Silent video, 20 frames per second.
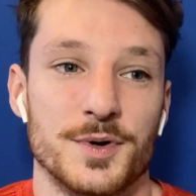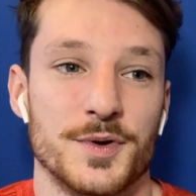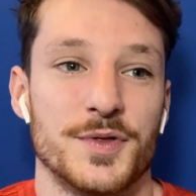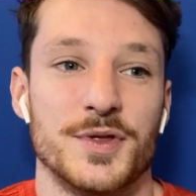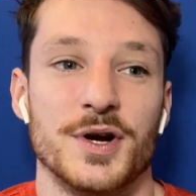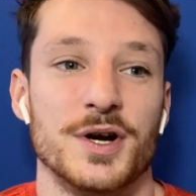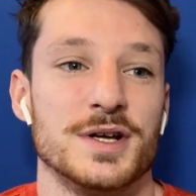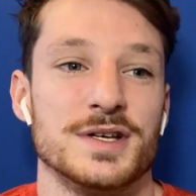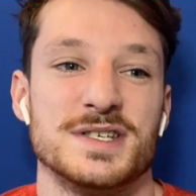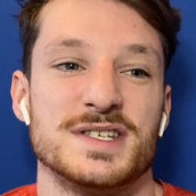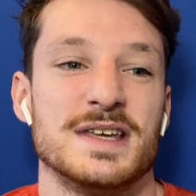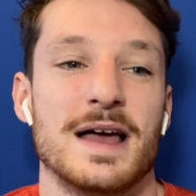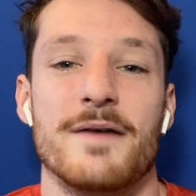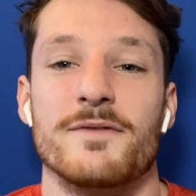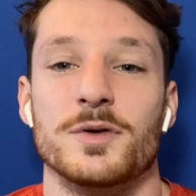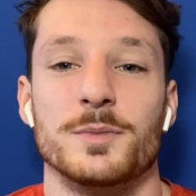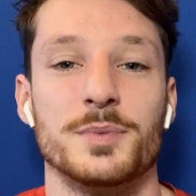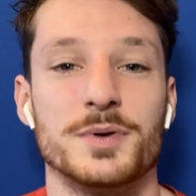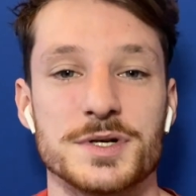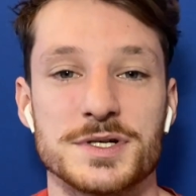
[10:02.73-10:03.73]
or
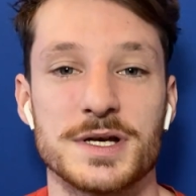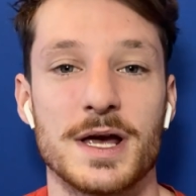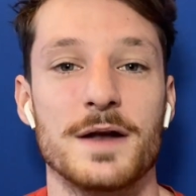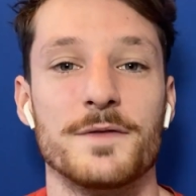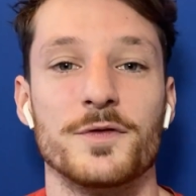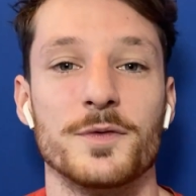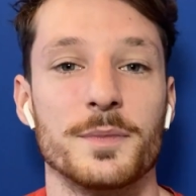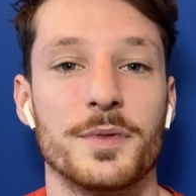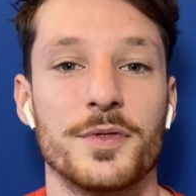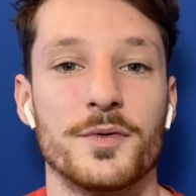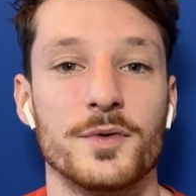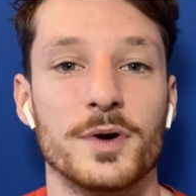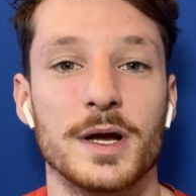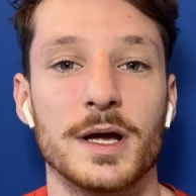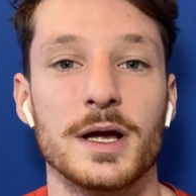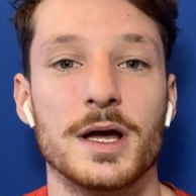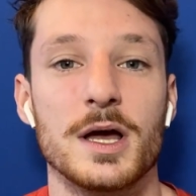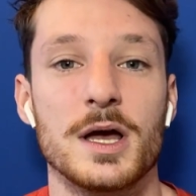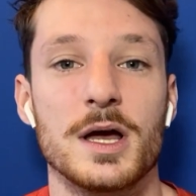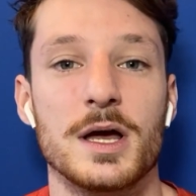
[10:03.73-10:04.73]
37% from
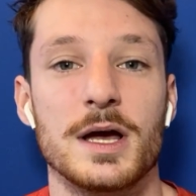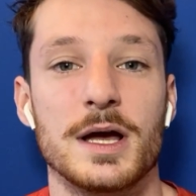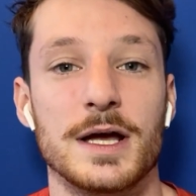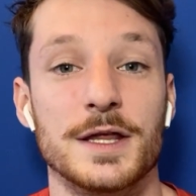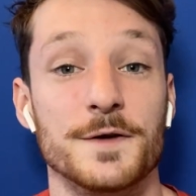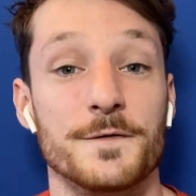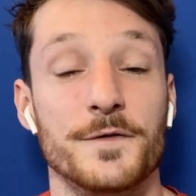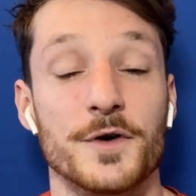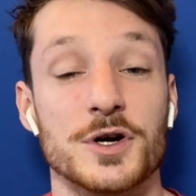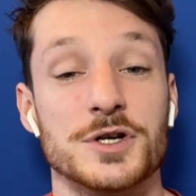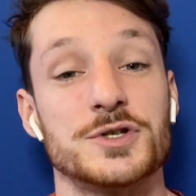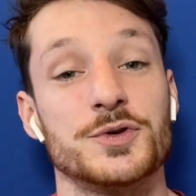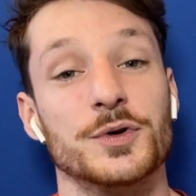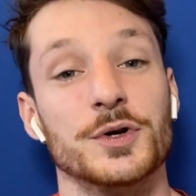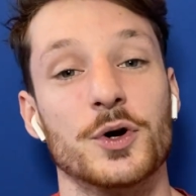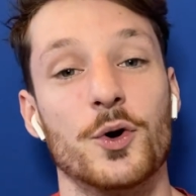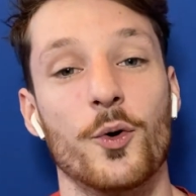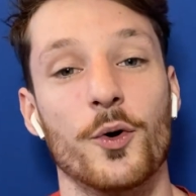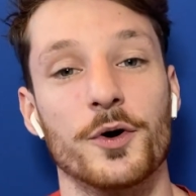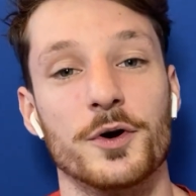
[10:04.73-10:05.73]
three in the first
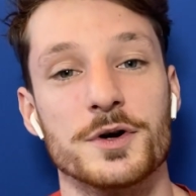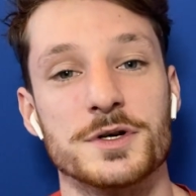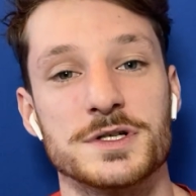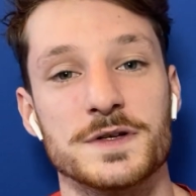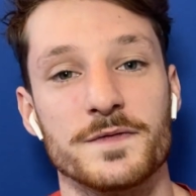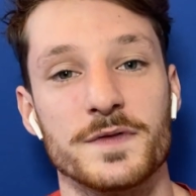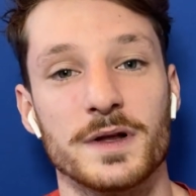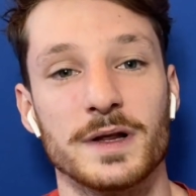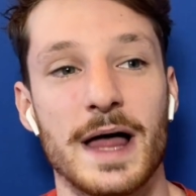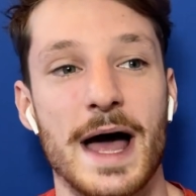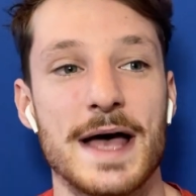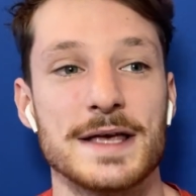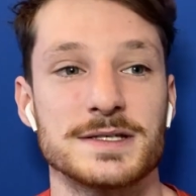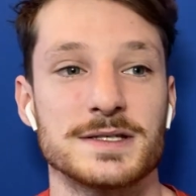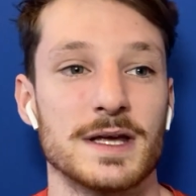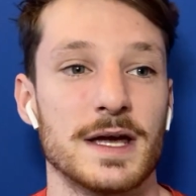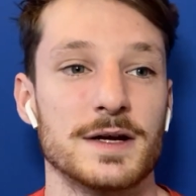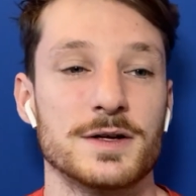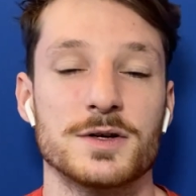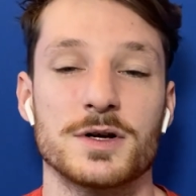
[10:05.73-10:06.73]
three quarters of the
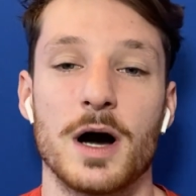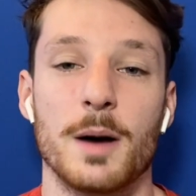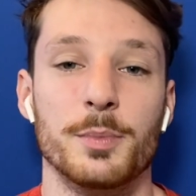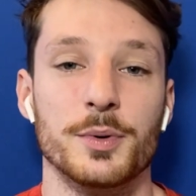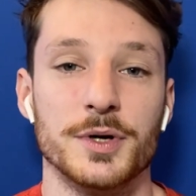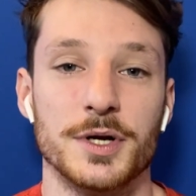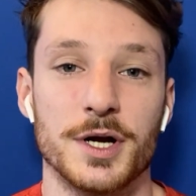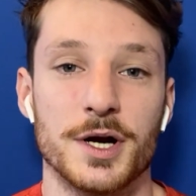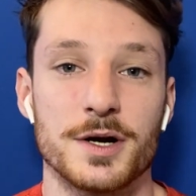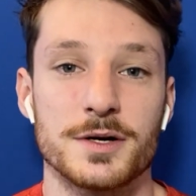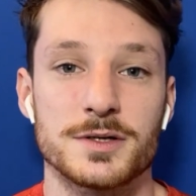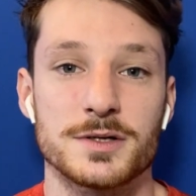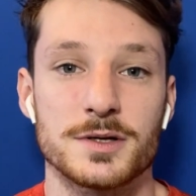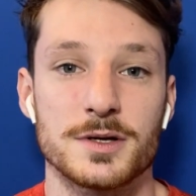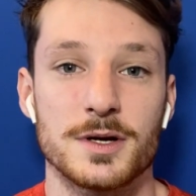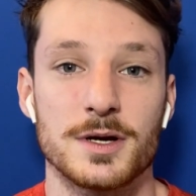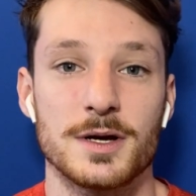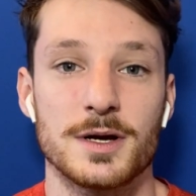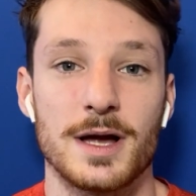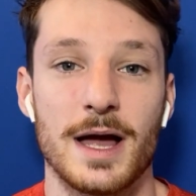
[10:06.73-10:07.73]
last like couple years.
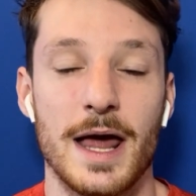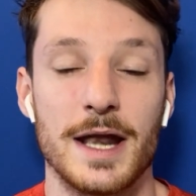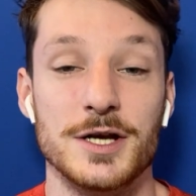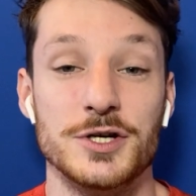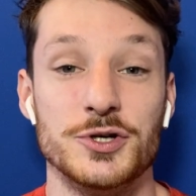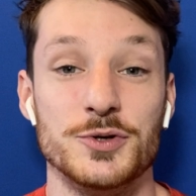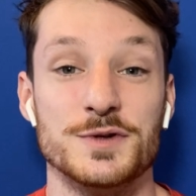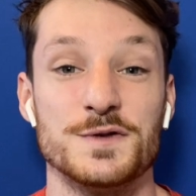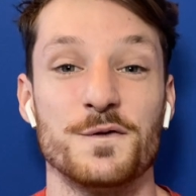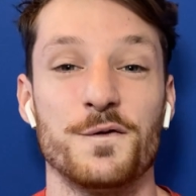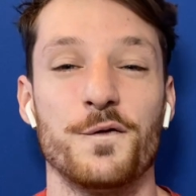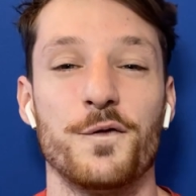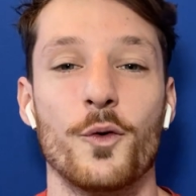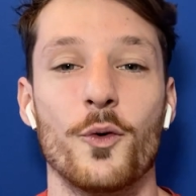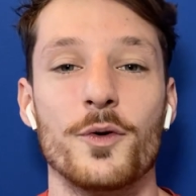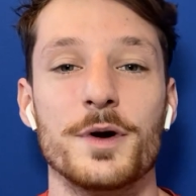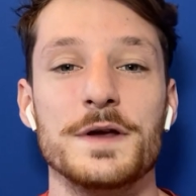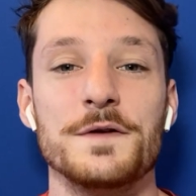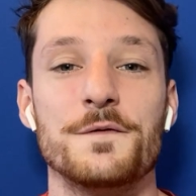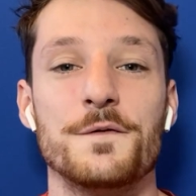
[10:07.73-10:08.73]
And he shoots
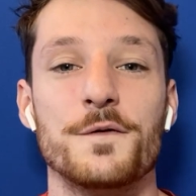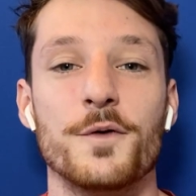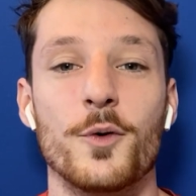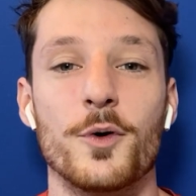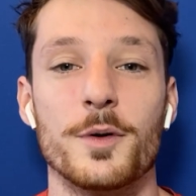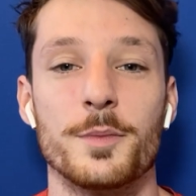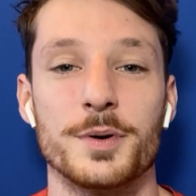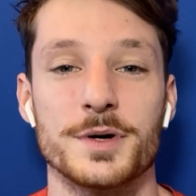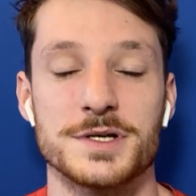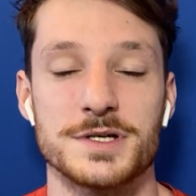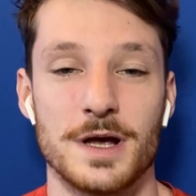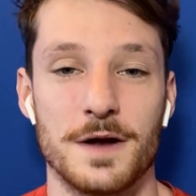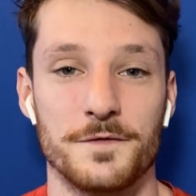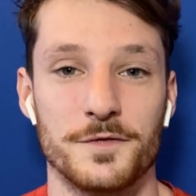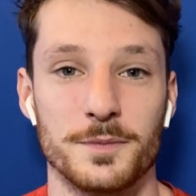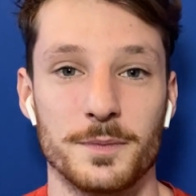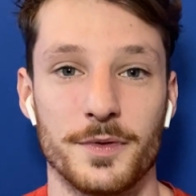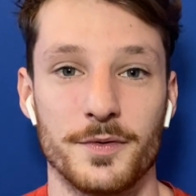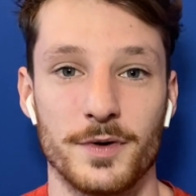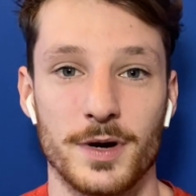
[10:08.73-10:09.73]
44%
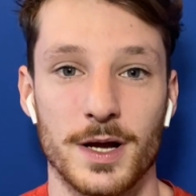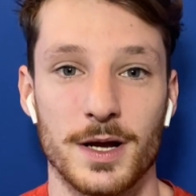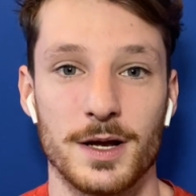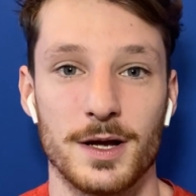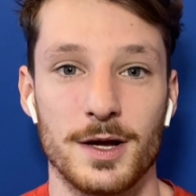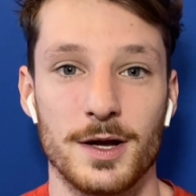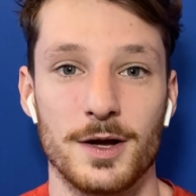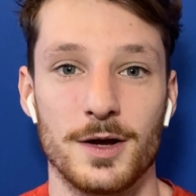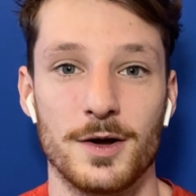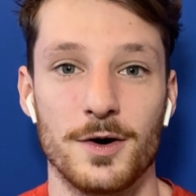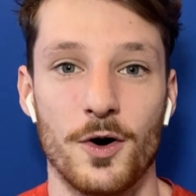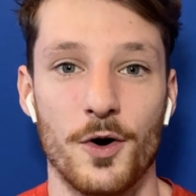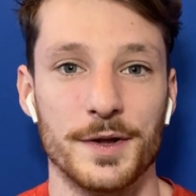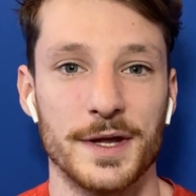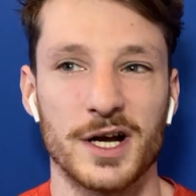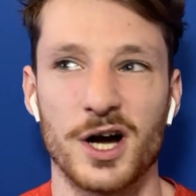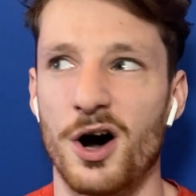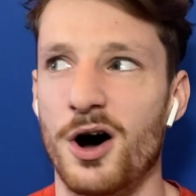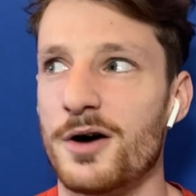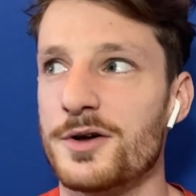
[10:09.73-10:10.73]
from three on
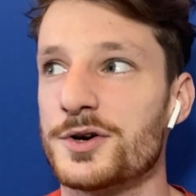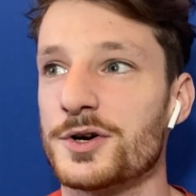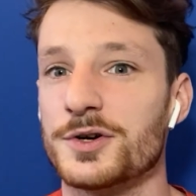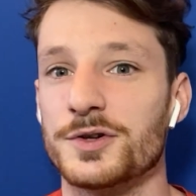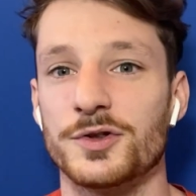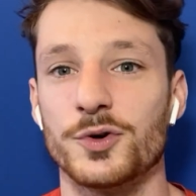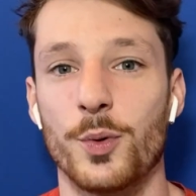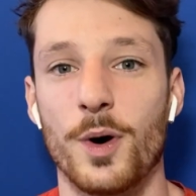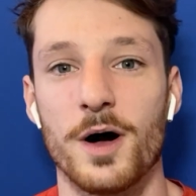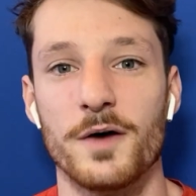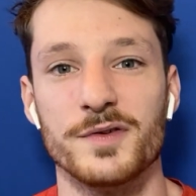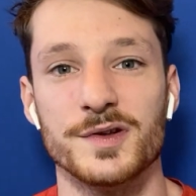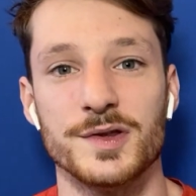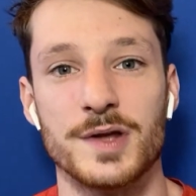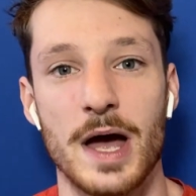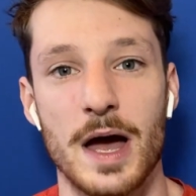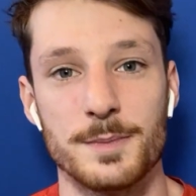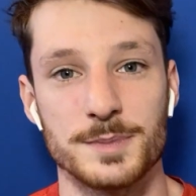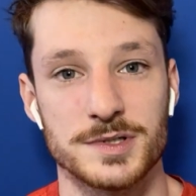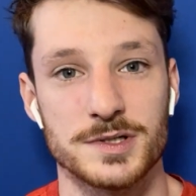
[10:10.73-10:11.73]
like 112
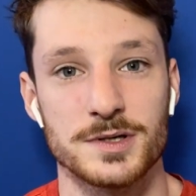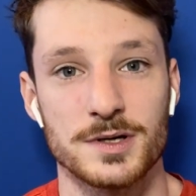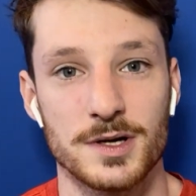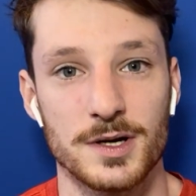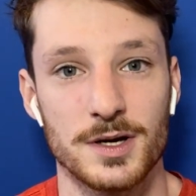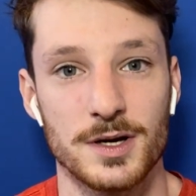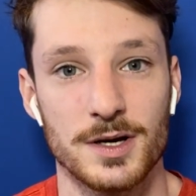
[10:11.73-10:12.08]
attempts.